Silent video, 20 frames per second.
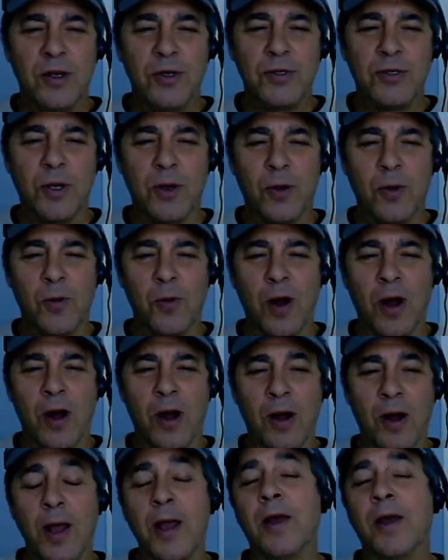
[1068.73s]
So
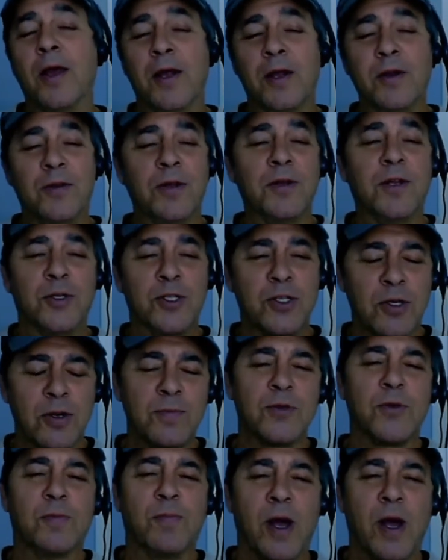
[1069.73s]
in
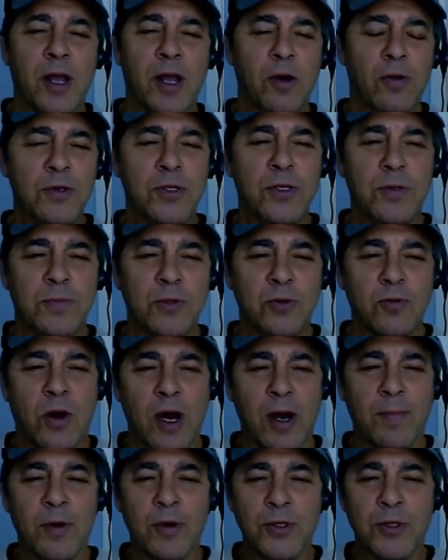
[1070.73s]
terms of my own
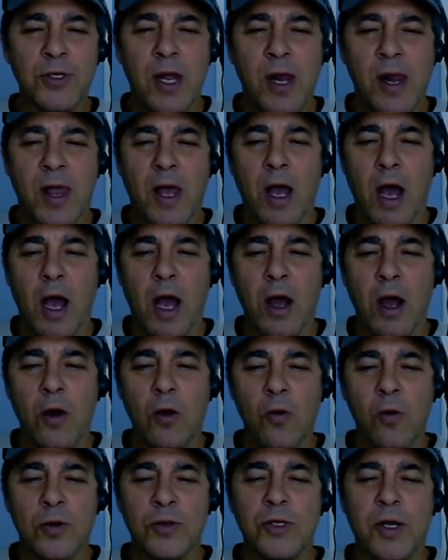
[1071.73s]
subscribers,
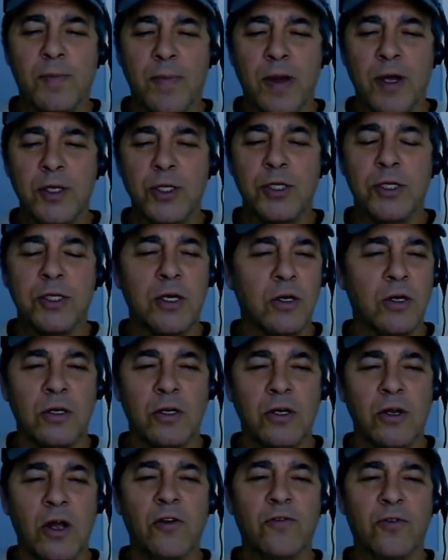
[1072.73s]
who, as I mentioned,
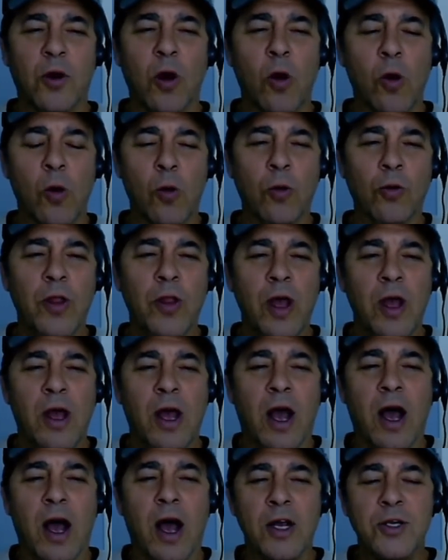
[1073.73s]
love gold,
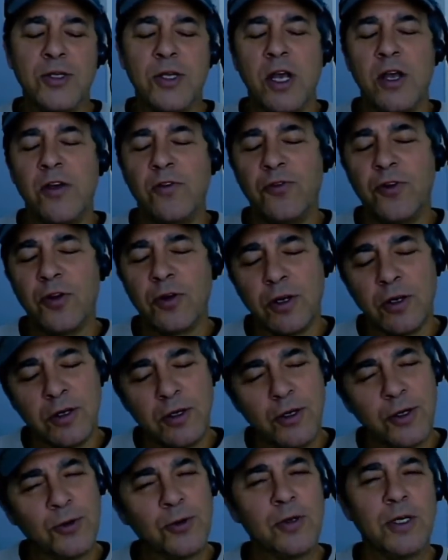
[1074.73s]
I say if you're going
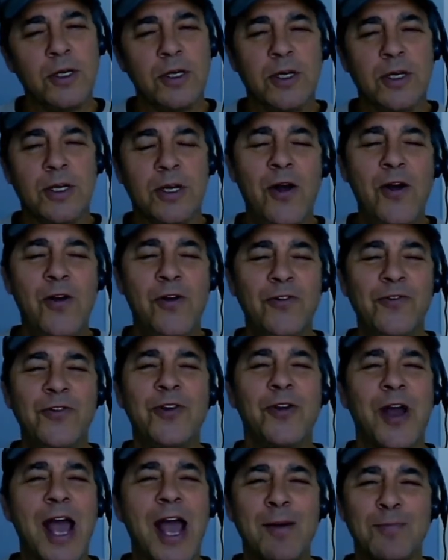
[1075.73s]
to do it, if
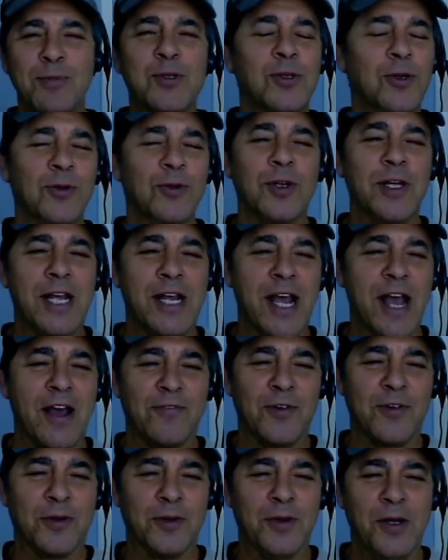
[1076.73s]
you absolutely
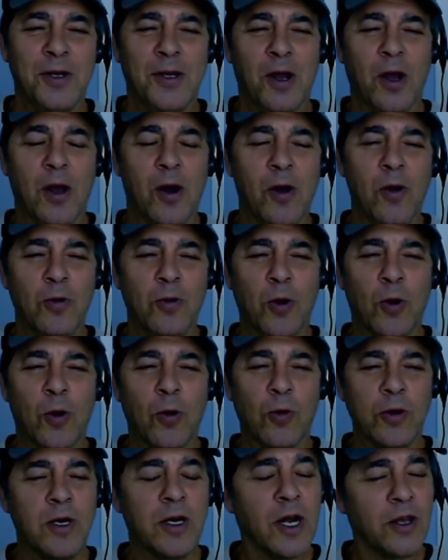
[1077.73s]
have to own
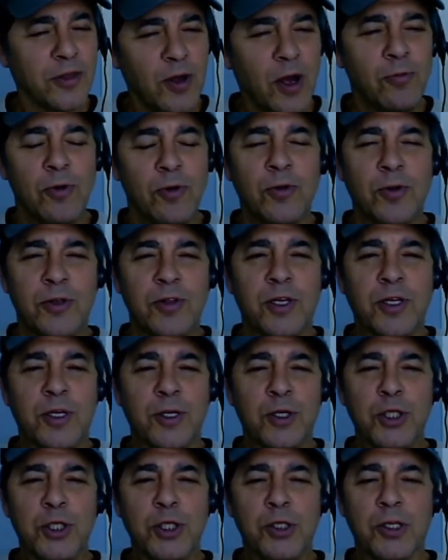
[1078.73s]
gold, and I really
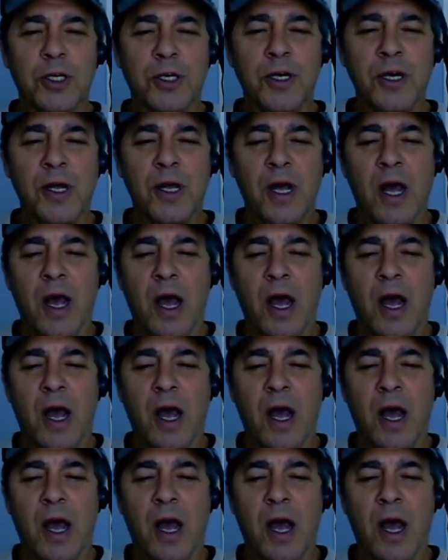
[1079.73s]
think you should.